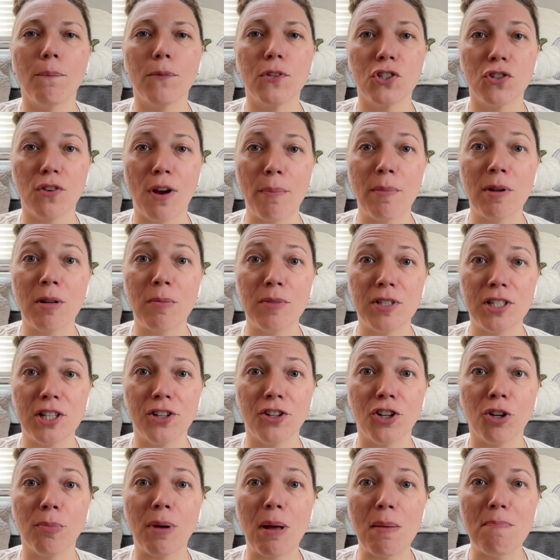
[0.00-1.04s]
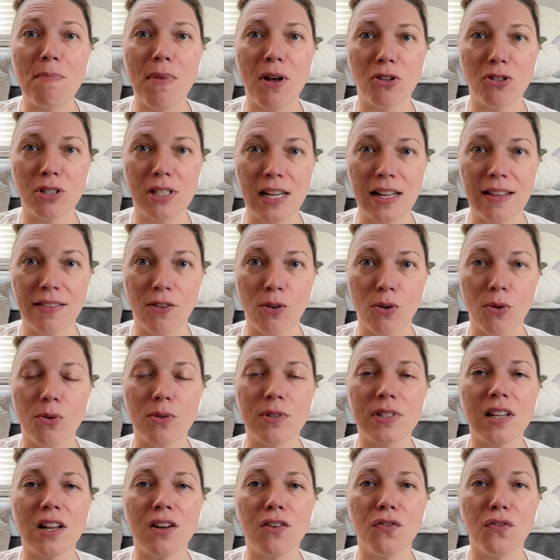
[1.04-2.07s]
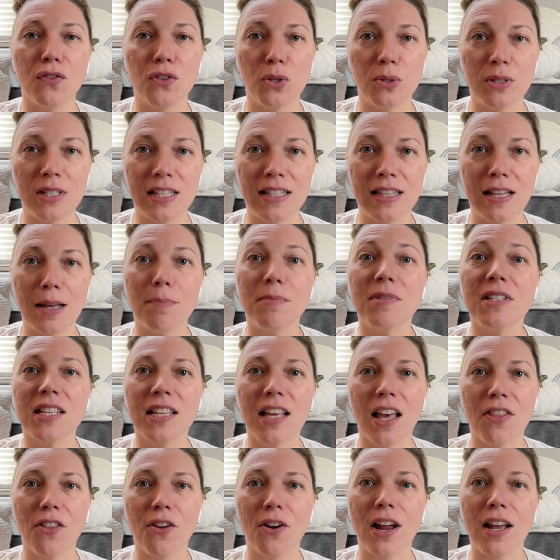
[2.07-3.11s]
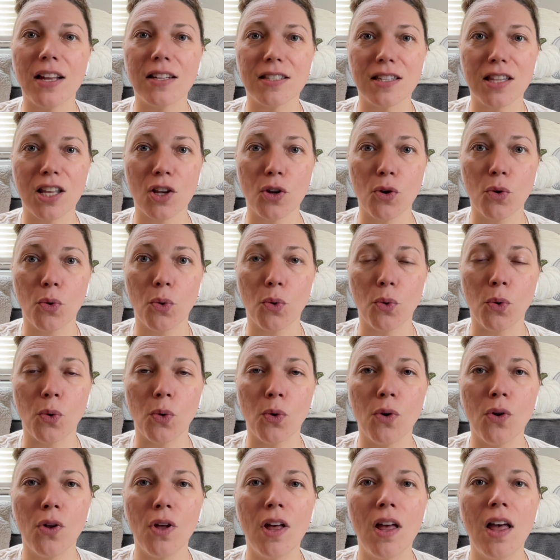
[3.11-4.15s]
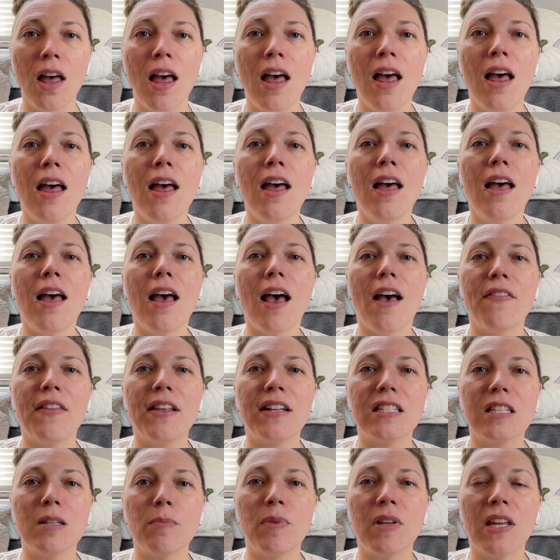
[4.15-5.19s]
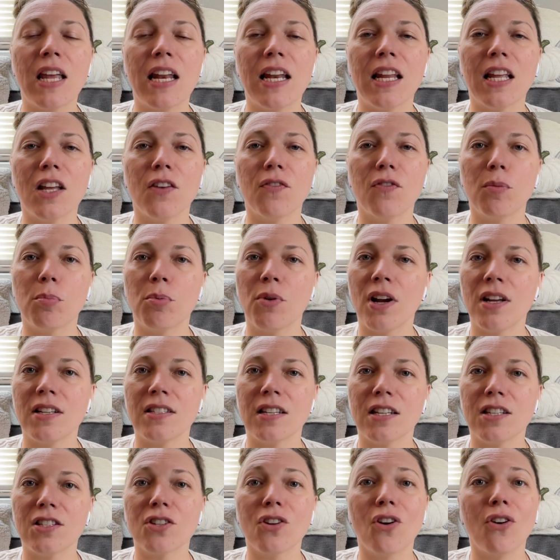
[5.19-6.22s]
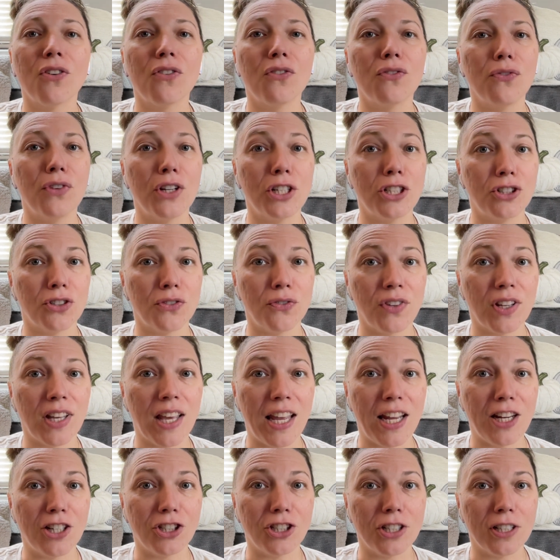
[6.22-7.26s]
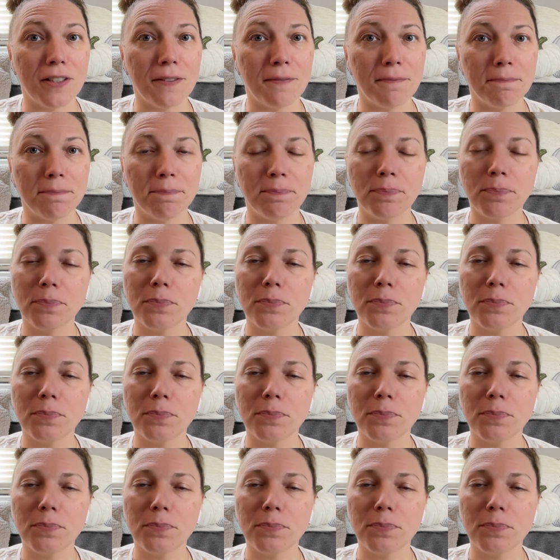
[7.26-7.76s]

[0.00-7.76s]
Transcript: ceramic material by melting those and fusing them together as they cool. And that's the beginning of the process called vitrification.